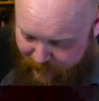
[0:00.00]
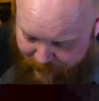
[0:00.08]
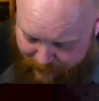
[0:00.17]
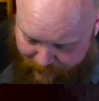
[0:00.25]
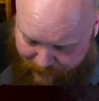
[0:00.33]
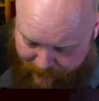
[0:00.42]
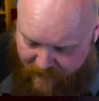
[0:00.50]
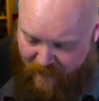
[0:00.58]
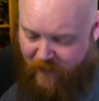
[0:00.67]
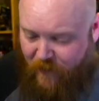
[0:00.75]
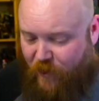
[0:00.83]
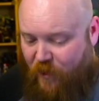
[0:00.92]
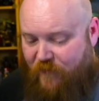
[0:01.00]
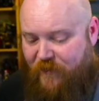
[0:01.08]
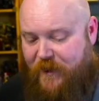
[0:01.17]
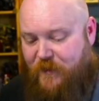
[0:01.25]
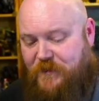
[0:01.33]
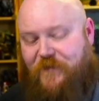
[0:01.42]
No
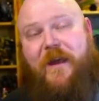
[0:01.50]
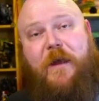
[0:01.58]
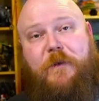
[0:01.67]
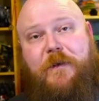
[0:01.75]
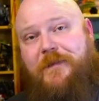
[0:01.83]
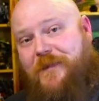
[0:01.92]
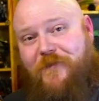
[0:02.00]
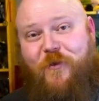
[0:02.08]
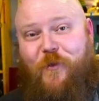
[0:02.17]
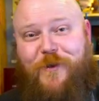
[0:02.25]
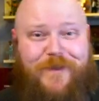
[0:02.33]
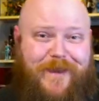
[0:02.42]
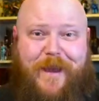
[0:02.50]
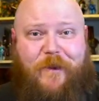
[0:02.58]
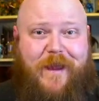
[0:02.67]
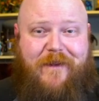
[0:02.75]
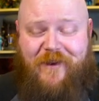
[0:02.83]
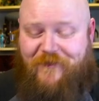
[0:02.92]
videos found. Of course, I
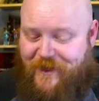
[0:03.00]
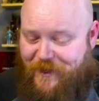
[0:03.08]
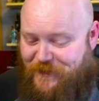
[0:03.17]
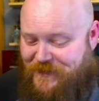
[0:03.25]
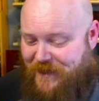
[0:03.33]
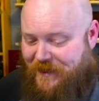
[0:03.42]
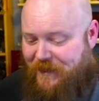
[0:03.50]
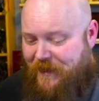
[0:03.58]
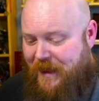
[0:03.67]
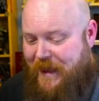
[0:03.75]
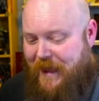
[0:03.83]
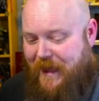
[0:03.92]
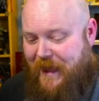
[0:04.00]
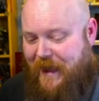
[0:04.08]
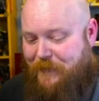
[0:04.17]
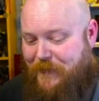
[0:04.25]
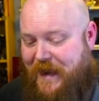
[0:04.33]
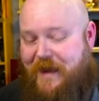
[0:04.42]
don't have any videos on here.
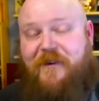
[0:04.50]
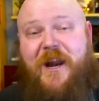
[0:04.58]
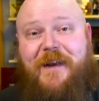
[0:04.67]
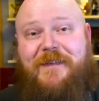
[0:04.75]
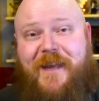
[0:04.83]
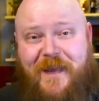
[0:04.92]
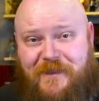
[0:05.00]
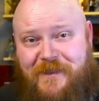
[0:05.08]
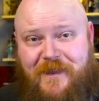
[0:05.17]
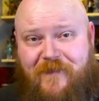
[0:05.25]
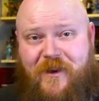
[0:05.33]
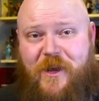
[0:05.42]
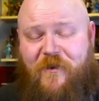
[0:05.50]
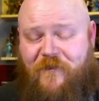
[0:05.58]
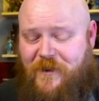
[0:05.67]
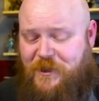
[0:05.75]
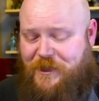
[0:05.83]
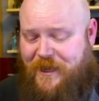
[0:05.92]
I have not tested the video
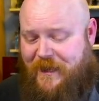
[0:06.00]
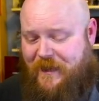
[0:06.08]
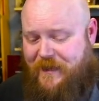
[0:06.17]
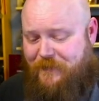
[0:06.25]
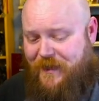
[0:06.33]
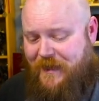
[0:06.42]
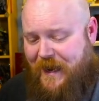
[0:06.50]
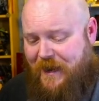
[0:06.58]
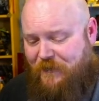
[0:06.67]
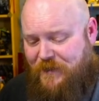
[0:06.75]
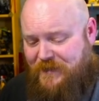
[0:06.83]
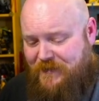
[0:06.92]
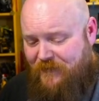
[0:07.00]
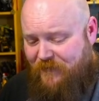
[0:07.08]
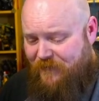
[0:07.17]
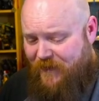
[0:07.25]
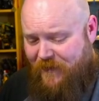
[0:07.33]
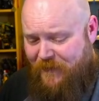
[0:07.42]
functionality, but I was
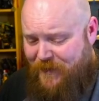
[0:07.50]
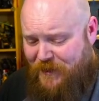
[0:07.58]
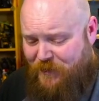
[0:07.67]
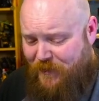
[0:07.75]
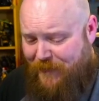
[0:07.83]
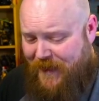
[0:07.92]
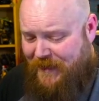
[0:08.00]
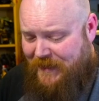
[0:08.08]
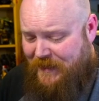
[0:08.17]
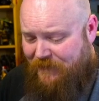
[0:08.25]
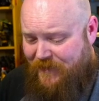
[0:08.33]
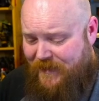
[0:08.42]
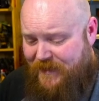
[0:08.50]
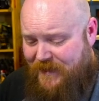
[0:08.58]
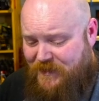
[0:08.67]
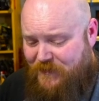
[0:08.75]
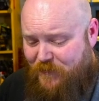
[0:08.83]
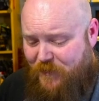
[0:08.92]
very much reminded of
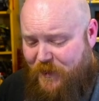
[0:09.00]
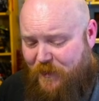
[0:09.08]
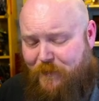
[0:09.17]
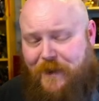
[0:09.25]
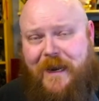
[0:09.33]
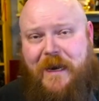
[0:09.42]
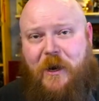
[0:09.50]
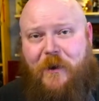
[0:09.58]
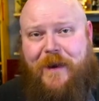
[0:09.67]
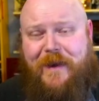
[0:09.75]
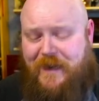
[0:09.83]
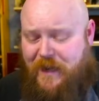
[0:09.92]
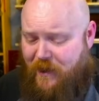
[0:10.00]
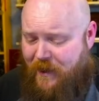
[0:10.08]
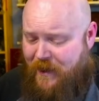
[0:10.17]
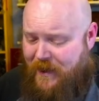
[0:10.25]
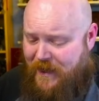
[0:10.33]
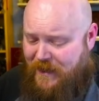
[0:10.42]
this little player right here.
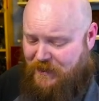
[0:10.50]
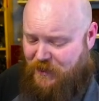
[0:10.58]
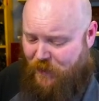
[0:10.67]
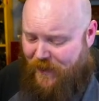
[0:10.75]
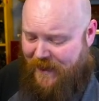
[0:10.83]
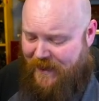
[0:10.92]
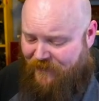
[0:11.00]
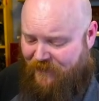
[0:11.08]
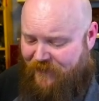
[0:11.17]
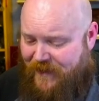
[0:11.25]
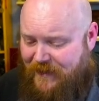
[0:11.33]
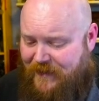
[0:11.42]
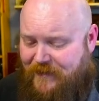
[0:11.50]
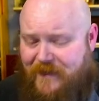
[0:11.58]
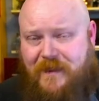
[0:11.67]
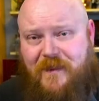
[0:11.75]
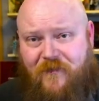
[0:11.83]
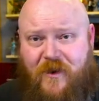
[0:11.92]
So I have a feeling
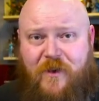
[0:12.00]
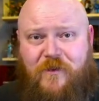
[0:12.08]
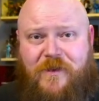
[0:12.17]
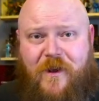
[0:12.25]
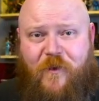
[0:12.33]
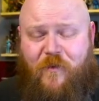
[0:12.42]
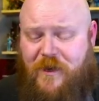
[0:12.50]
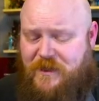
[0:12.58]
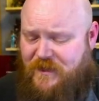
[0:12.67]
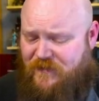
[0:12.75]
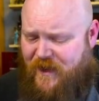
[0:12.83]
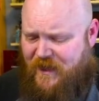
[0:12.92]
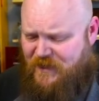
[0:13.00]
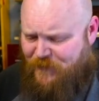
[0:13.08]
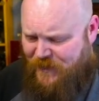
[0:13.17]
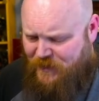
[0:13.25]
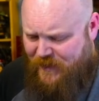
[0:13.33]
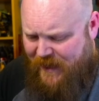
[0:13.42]
that the videos are going to work just fine,
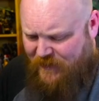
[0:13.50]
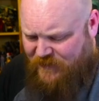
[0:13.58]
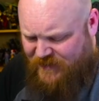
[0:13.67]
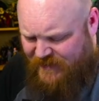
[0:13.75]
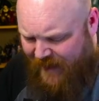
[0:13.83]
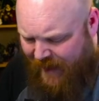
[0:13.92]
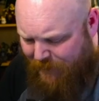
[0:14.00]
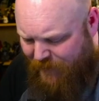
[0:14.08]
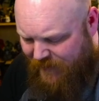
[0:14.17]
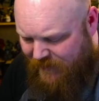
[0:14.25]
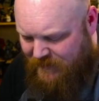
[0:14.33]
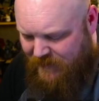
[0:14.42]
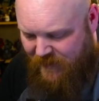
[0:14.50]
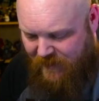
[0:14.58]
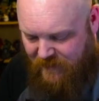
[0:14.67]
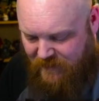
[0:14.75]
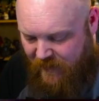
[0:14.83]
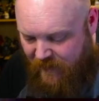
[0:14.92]
especially how snappy this thing
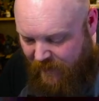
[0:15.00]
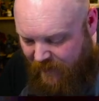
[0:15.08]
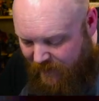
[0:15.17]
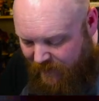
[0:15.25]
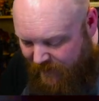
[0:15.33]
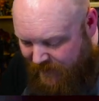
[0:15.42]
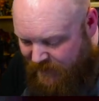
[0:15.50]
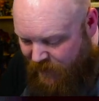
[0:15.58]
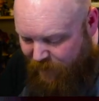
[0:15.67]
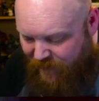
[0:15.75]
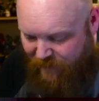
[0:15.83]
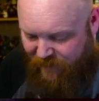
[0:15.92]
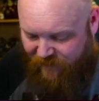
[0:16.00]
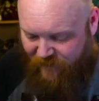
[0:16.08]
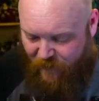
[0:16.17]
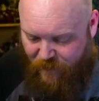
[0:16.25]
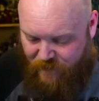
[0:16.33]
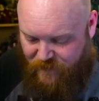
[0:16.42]
is. Let's open up the
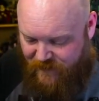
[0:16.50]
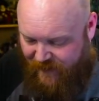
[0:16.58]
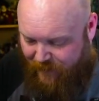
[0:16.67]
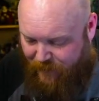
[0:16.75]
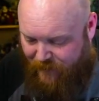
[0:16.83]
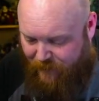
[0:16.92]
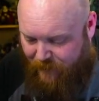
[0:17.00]
Photos app.